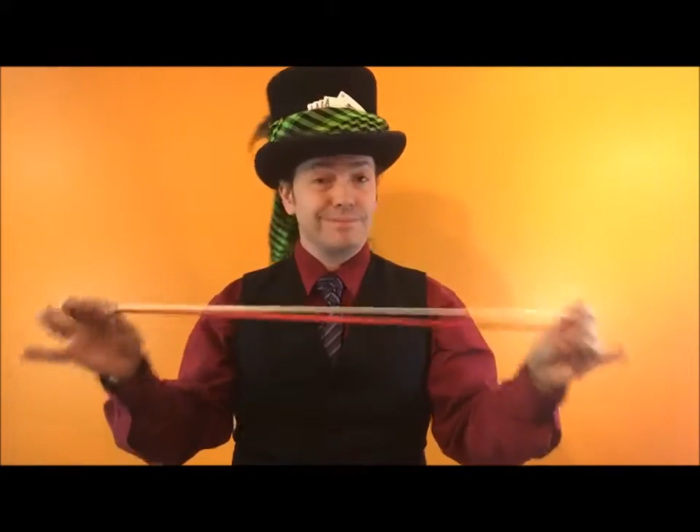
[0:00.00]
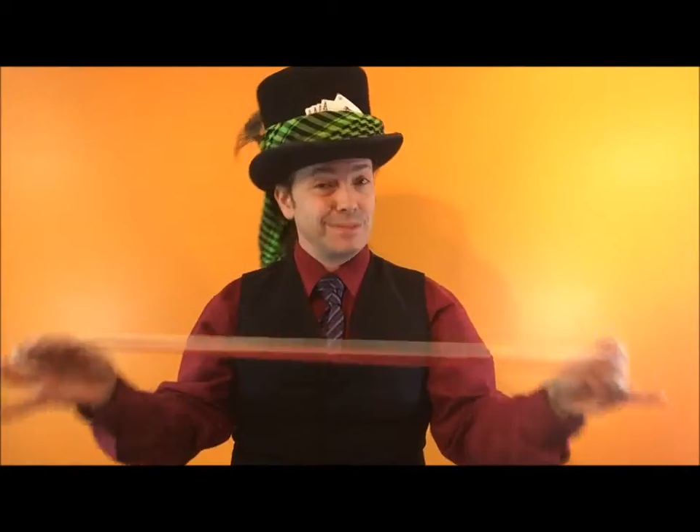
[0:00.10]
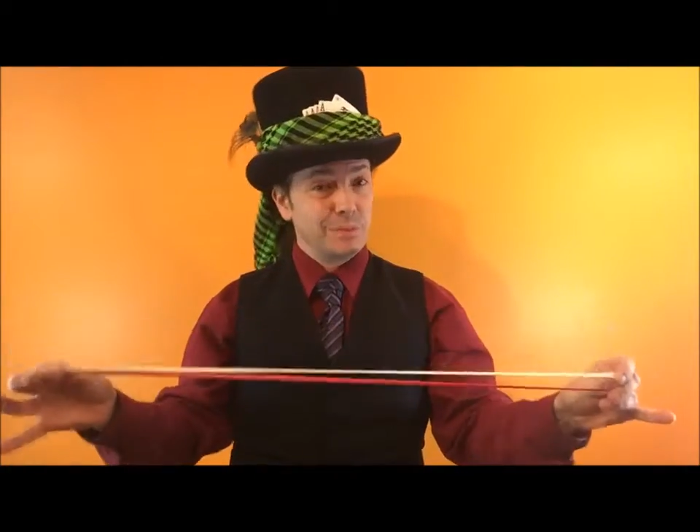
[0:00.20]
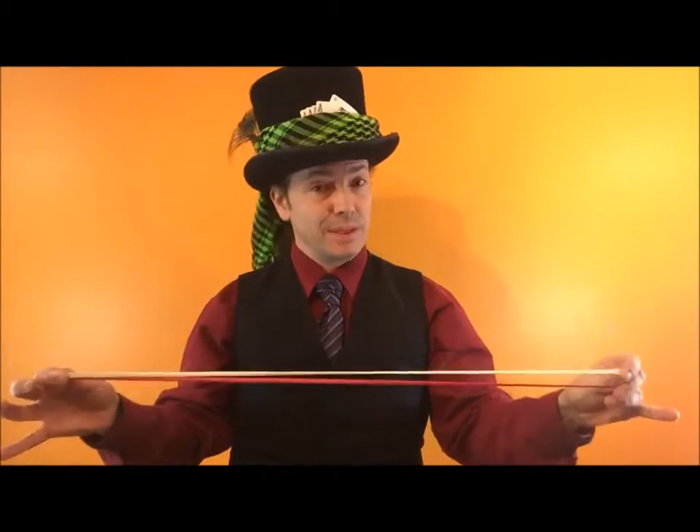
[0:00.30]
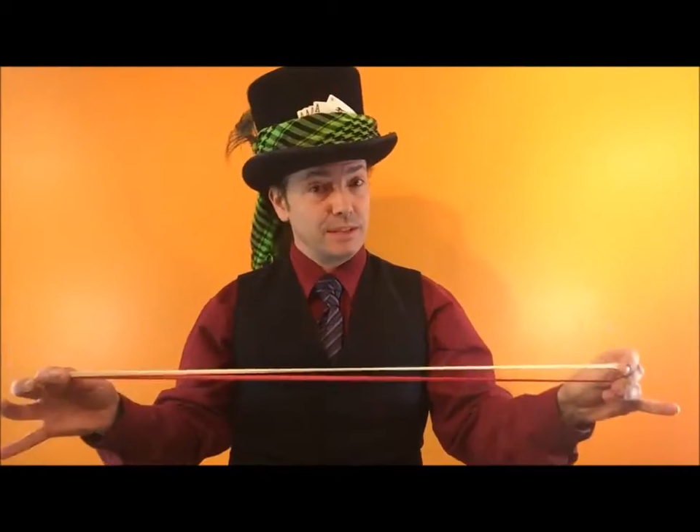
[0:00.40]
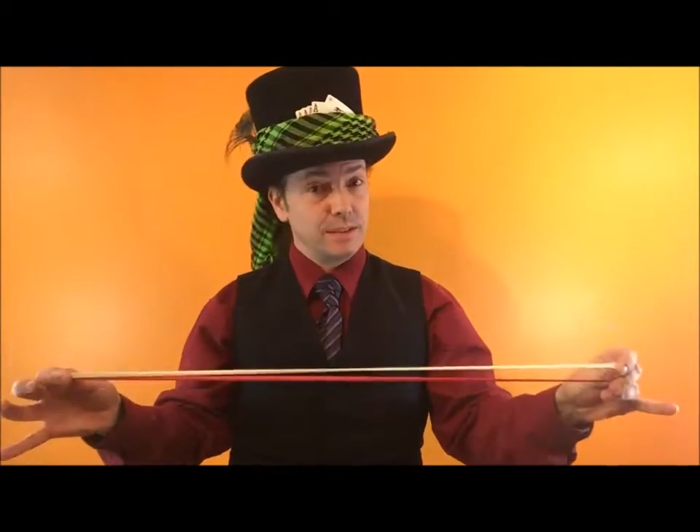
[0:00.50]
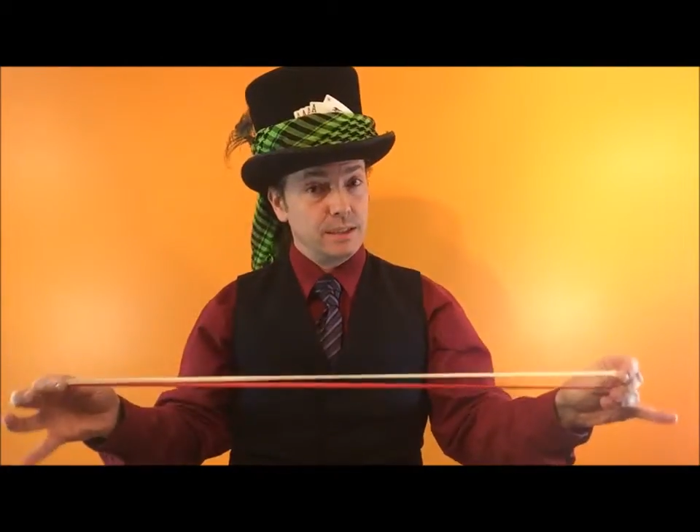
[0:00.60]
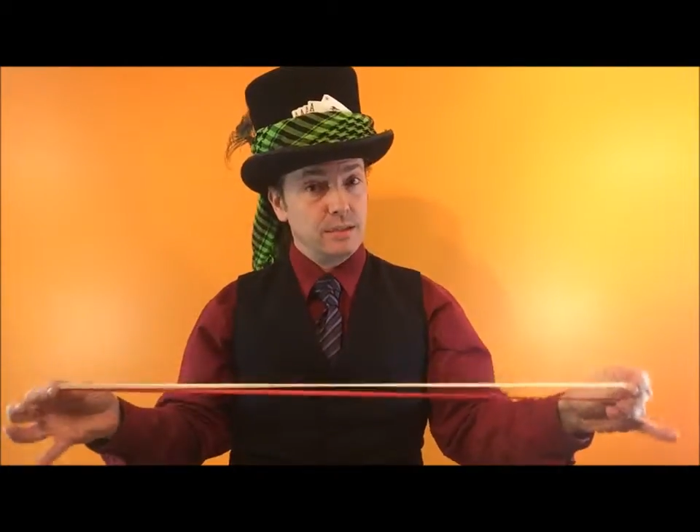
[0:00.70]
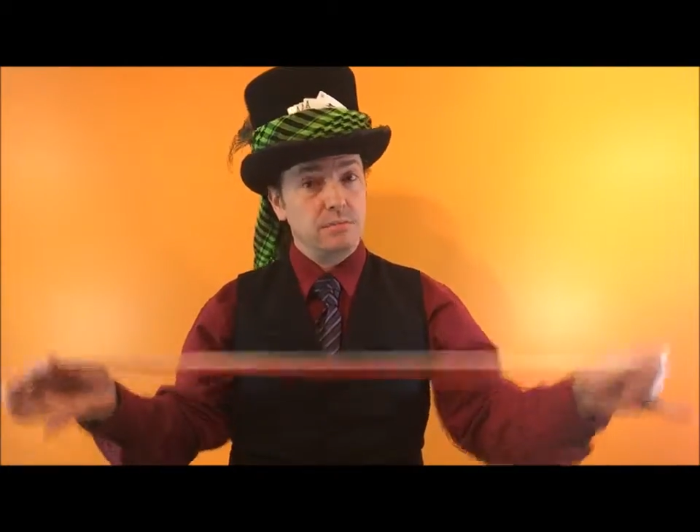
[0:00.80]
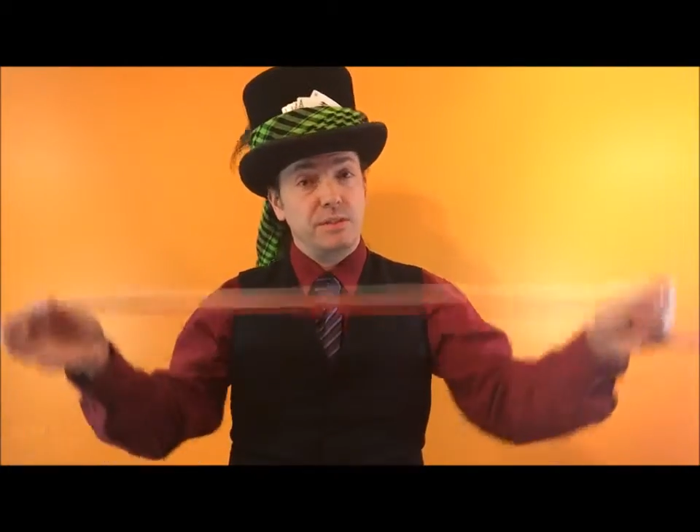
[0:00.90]
That's what I
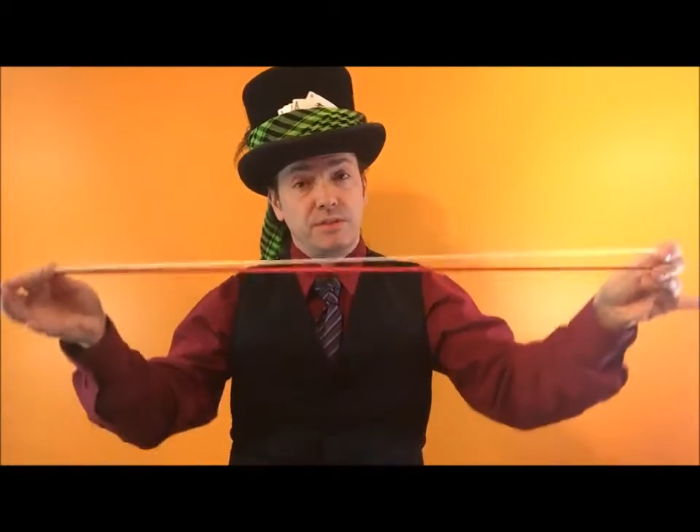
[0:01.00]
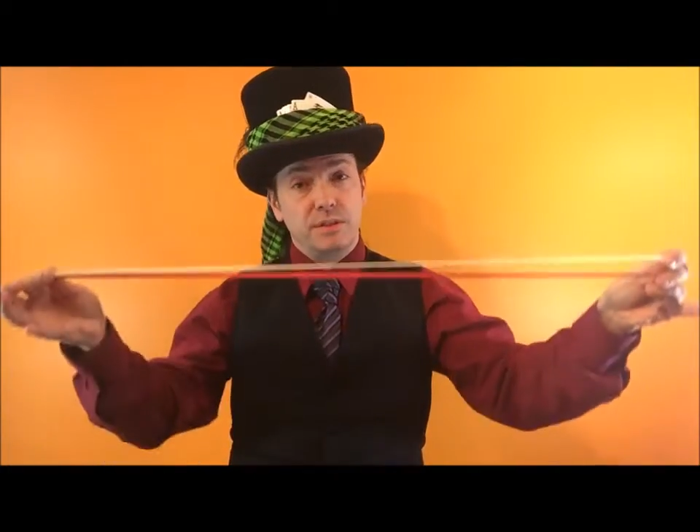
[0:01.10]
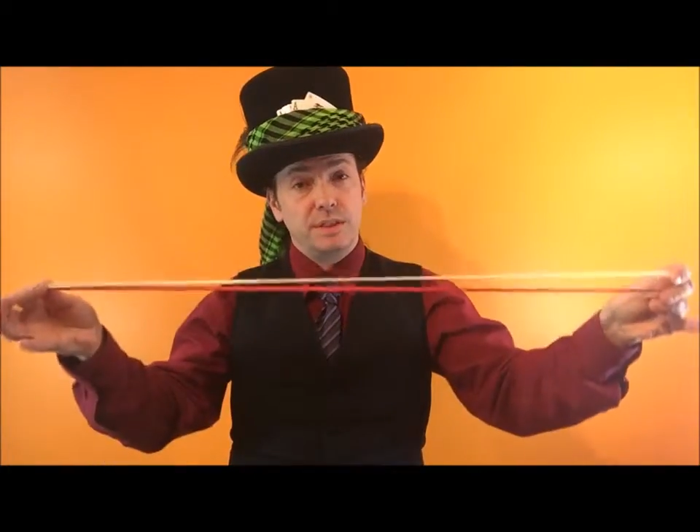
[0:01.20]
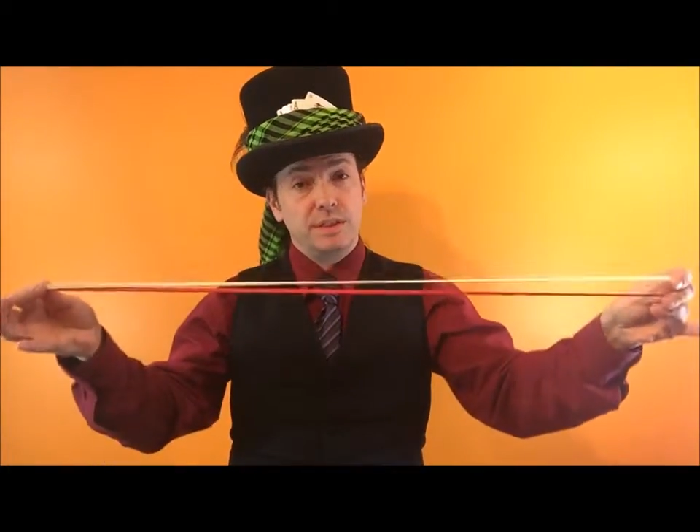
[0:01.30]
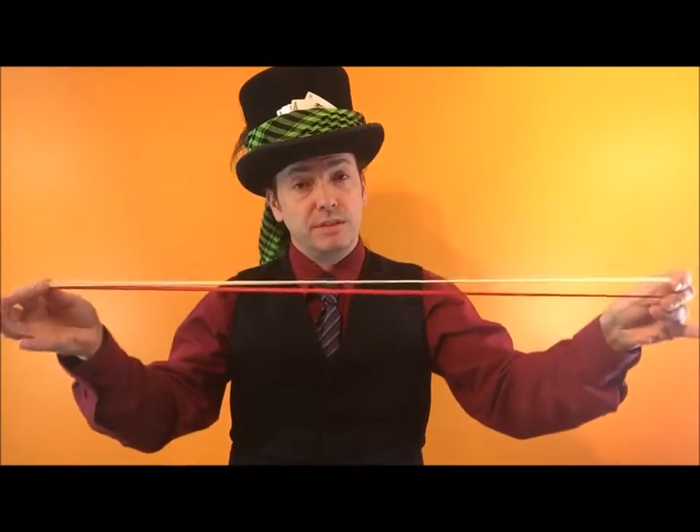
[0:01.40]
think. If you think